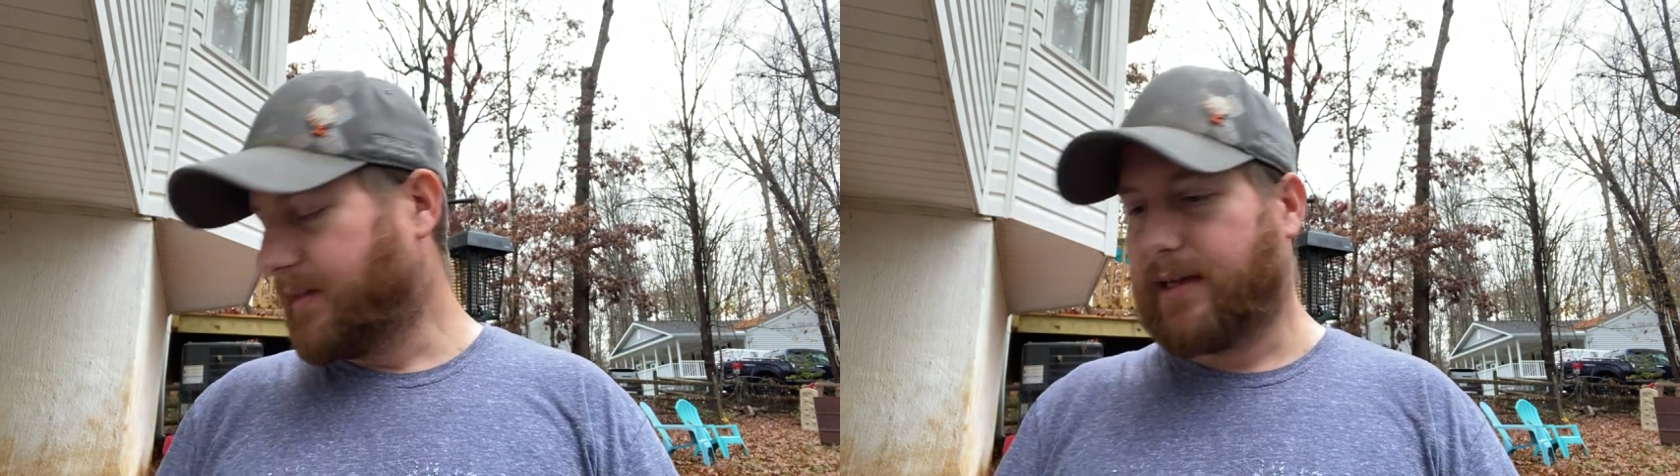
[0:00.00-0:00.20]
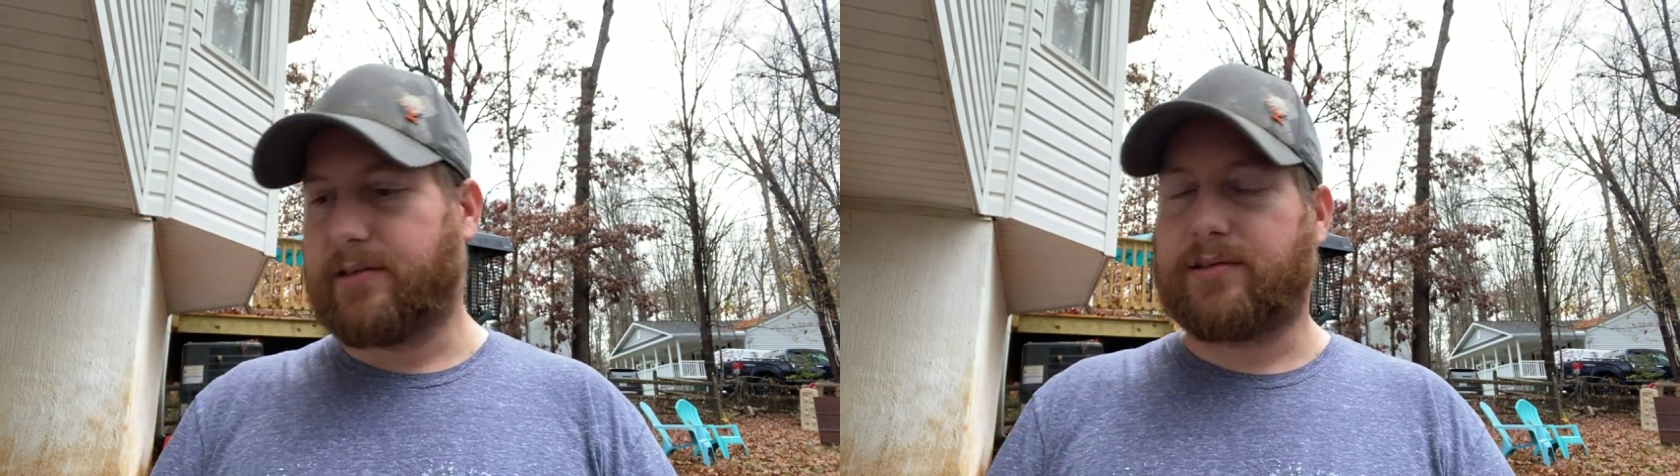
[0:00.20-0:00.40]

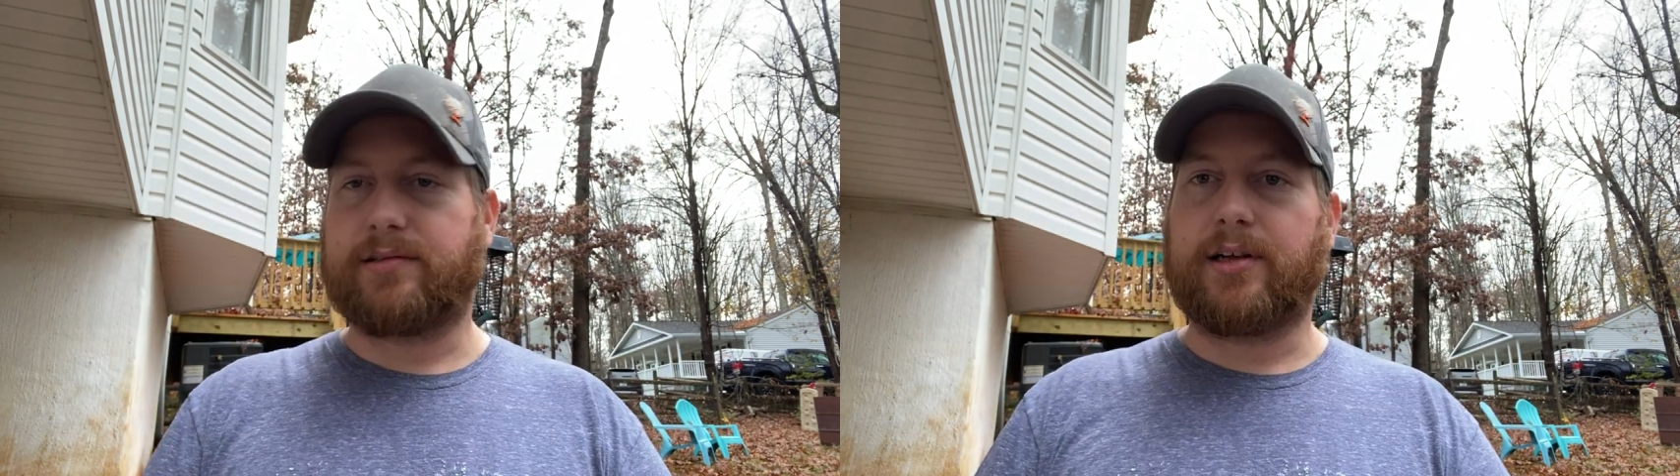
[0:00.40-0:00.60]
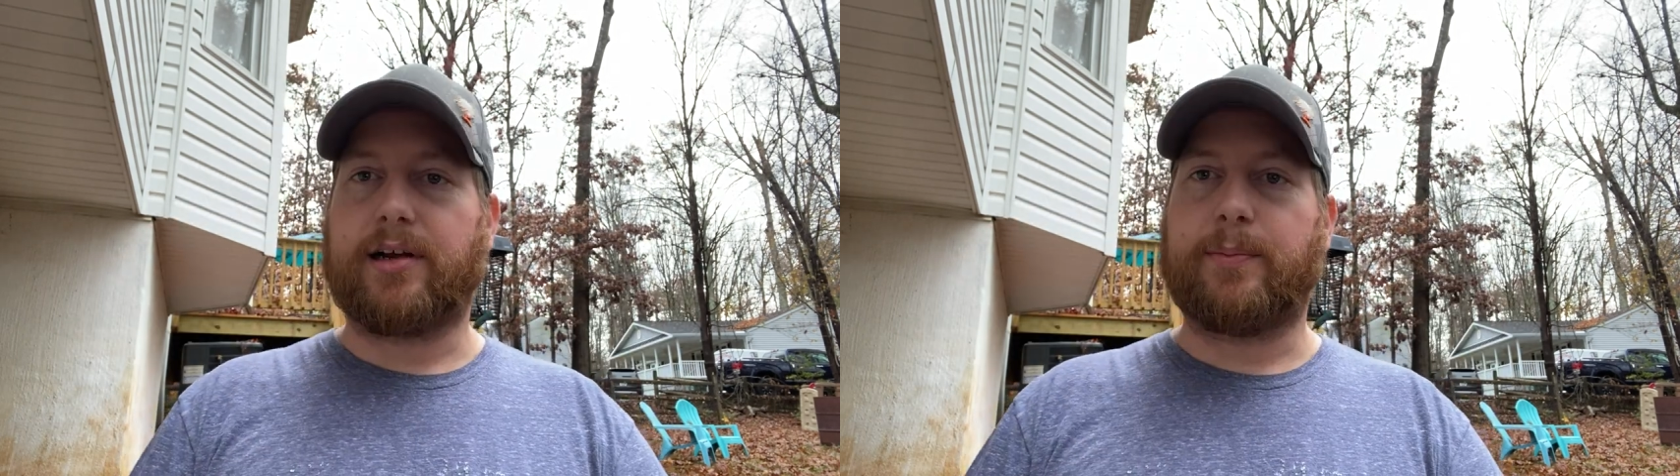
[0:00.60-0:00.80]
I
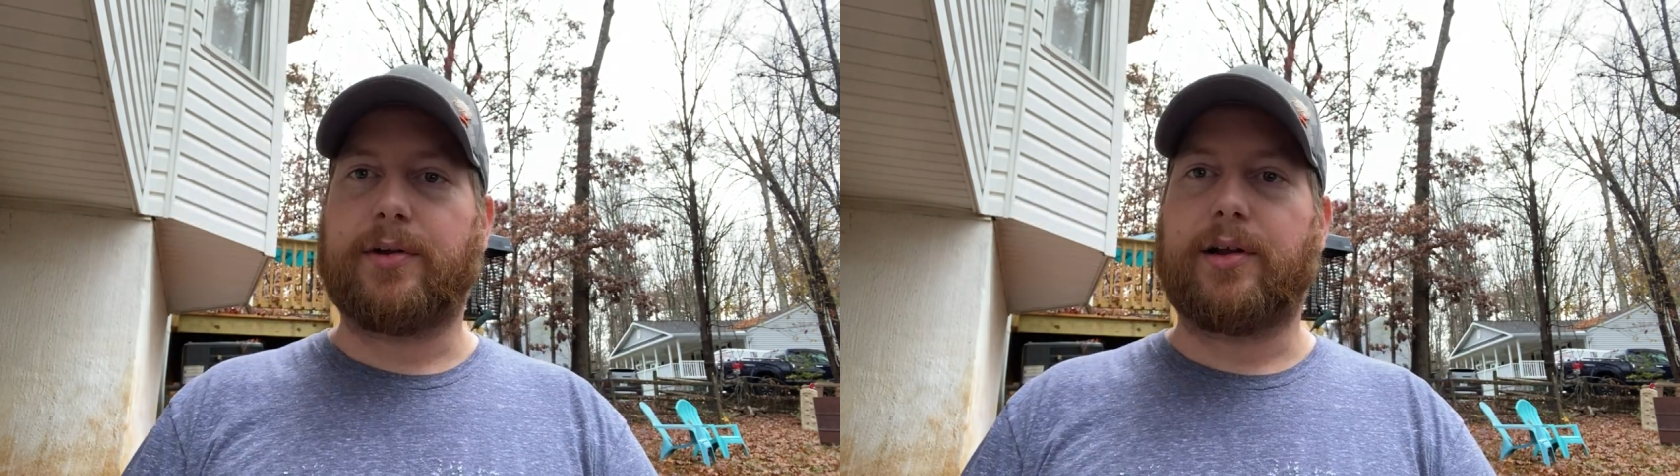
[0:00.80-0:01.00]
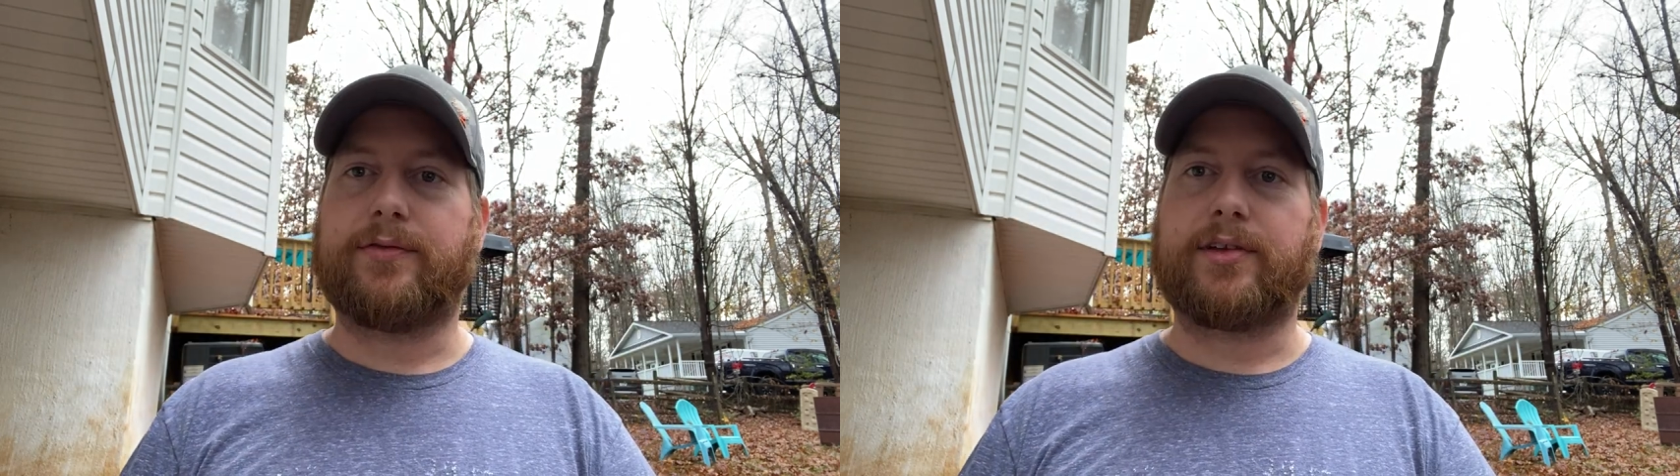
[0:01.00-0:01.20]
just cut up
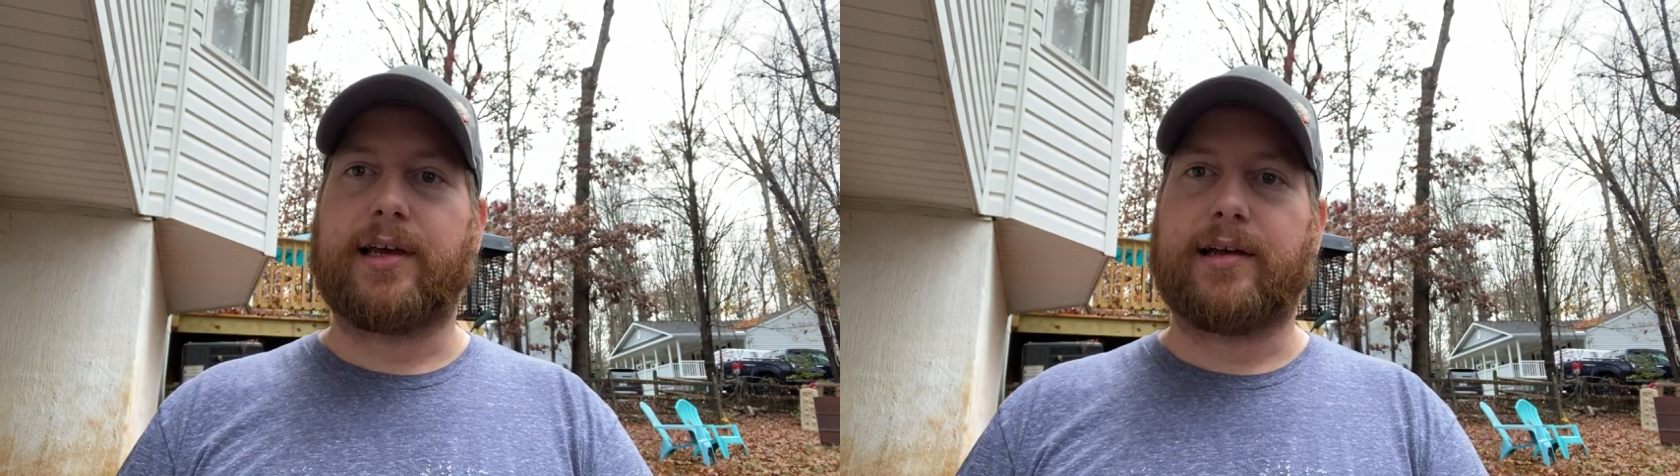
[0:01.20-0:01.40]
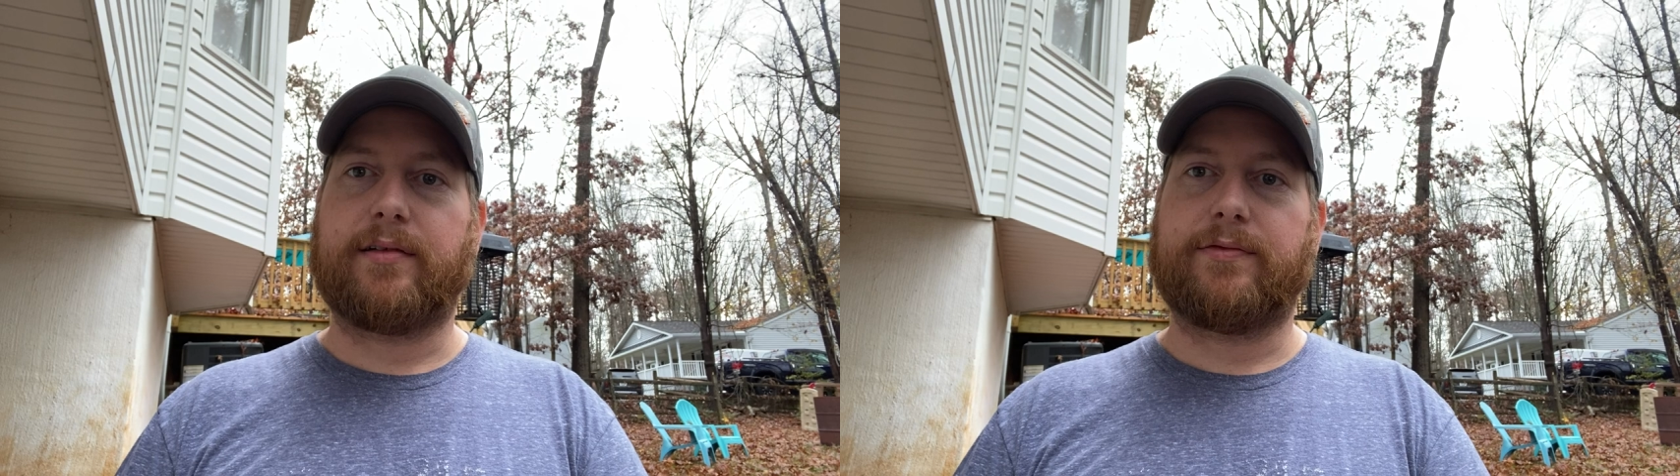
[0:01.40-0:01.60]
enough to
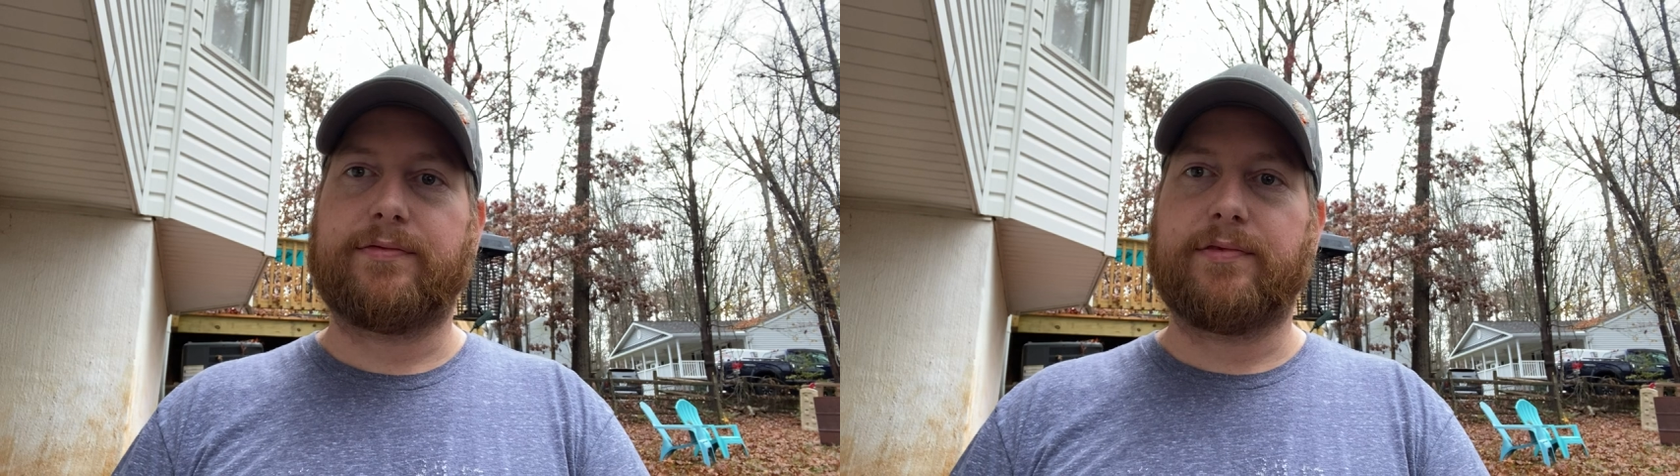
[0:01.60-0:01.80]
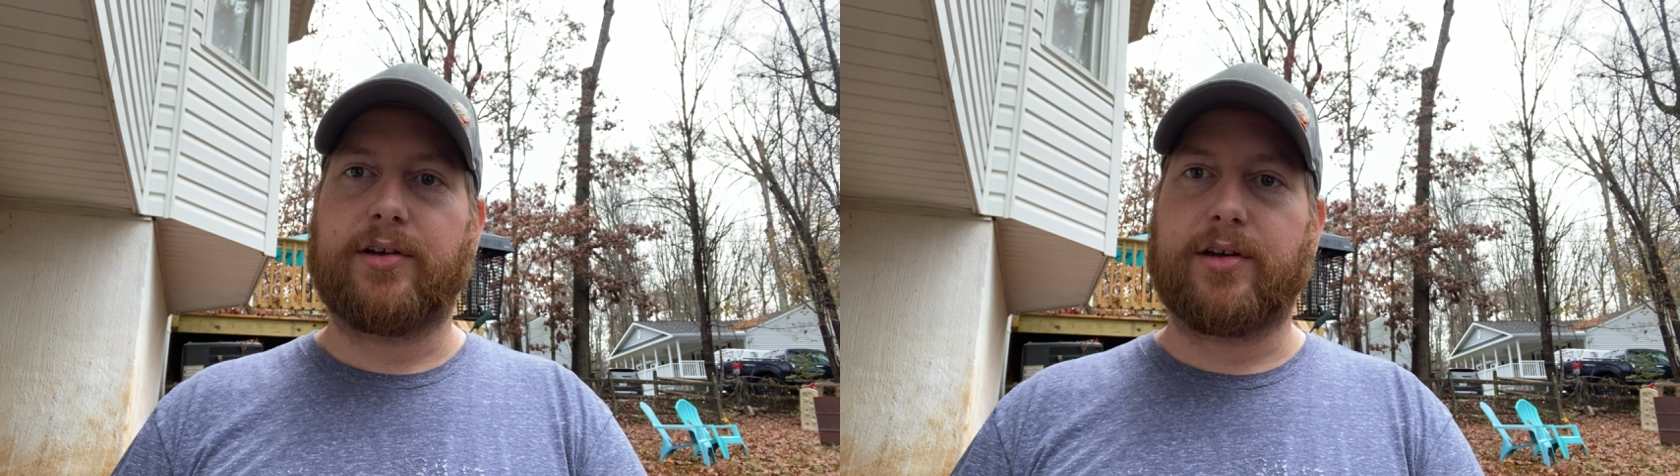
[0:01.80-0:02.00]
have,
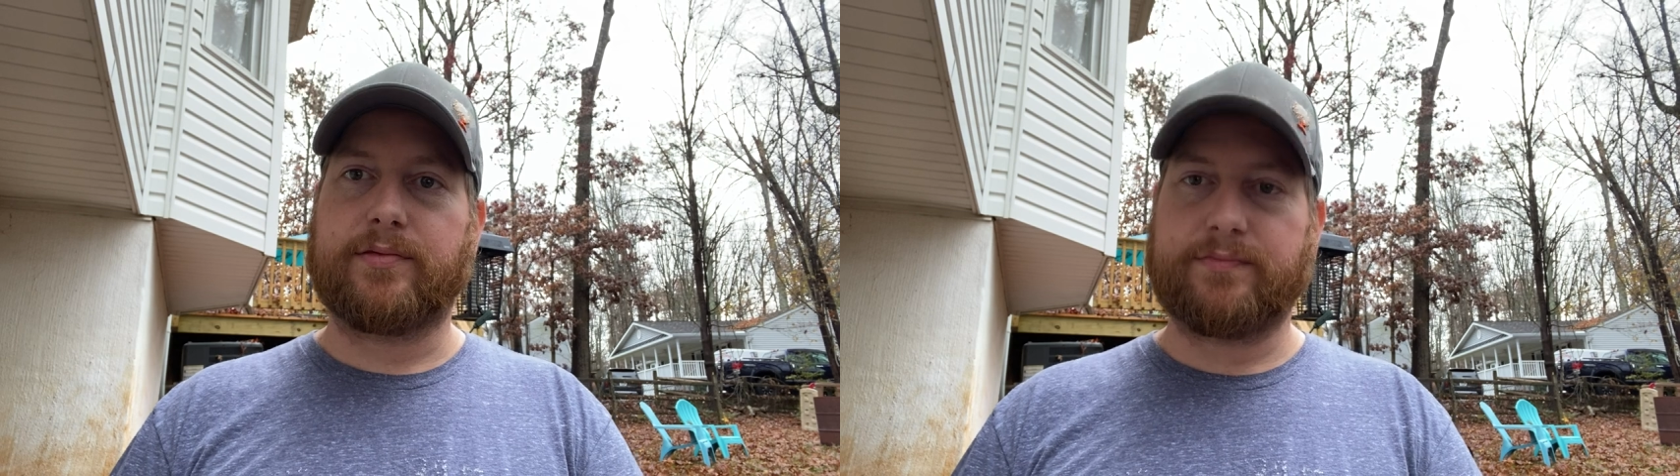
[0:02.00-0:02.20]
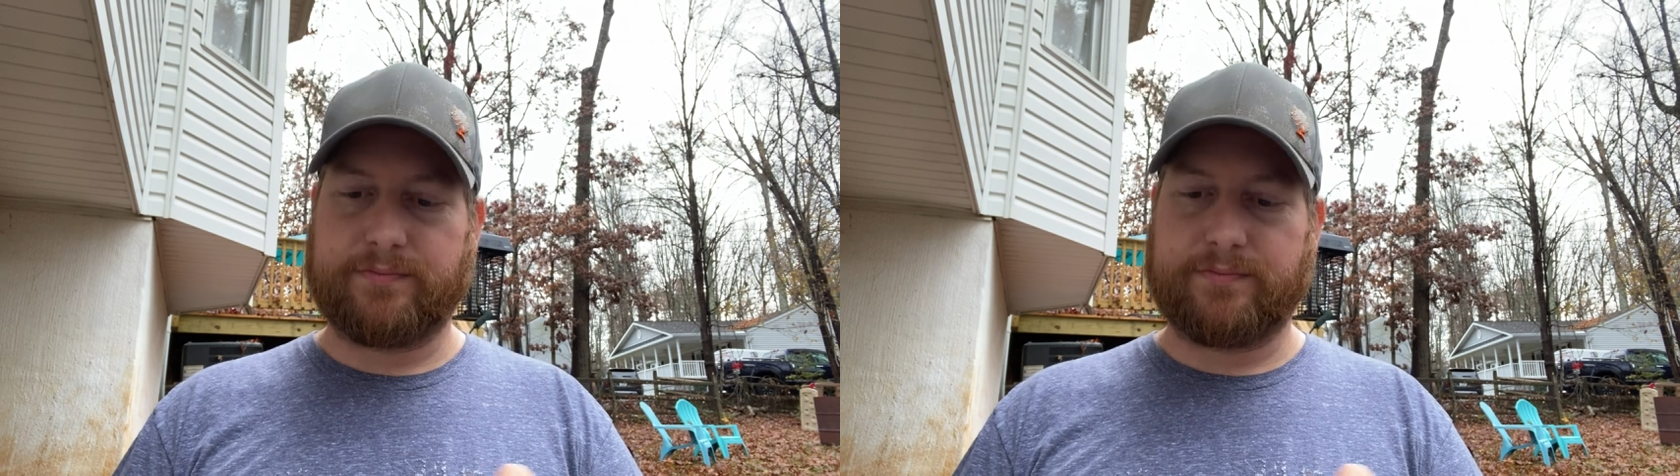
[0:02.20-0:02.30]
you know,